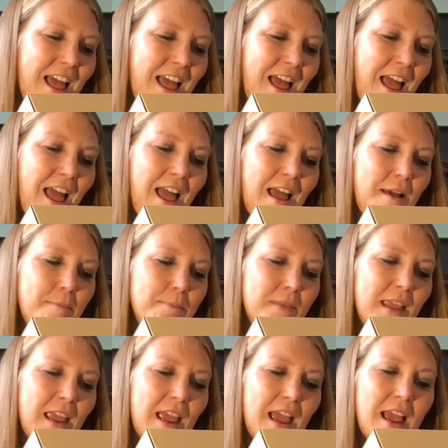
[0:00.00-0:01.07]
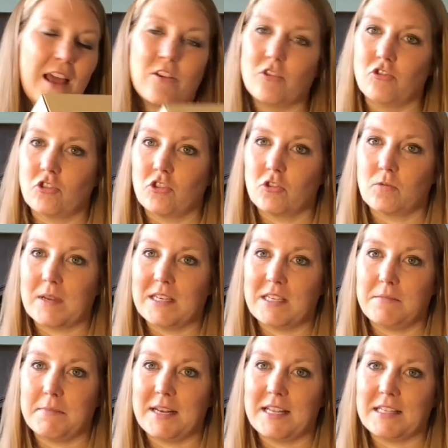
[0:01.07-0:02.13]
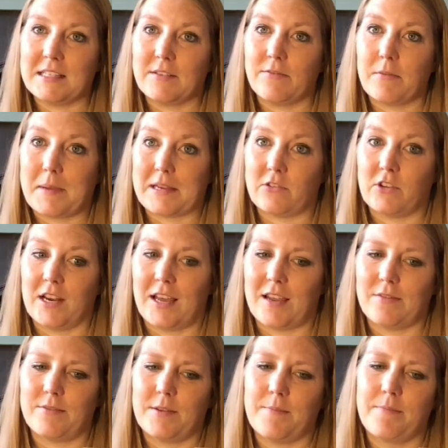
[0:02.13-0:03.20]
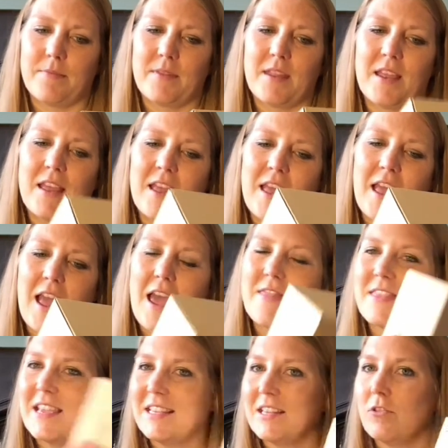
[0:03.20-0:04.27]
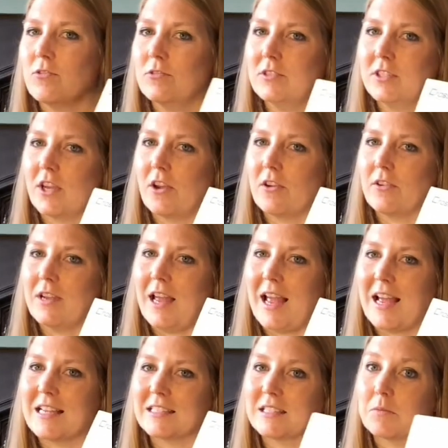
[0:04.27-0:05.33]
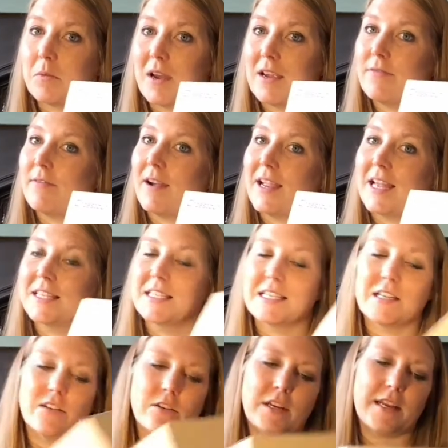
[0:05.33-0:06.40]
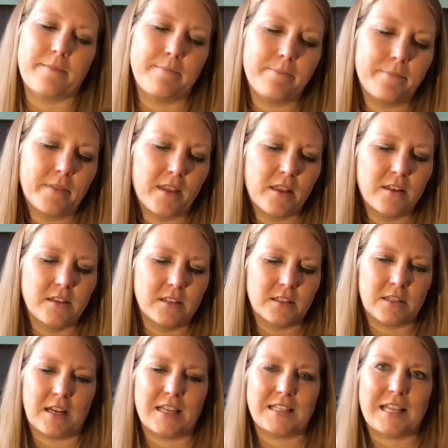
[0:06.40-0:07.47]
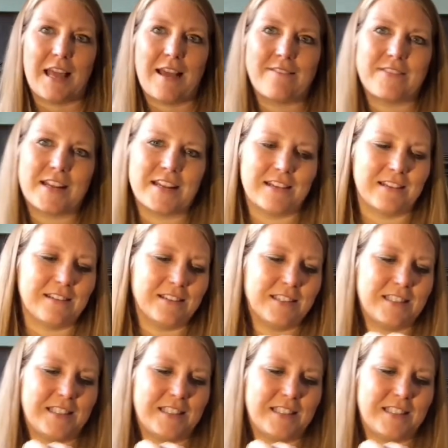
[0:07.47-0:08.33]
and 120 minutes for battery life. And this also has the Wi-Fi added in on it. So let's have a little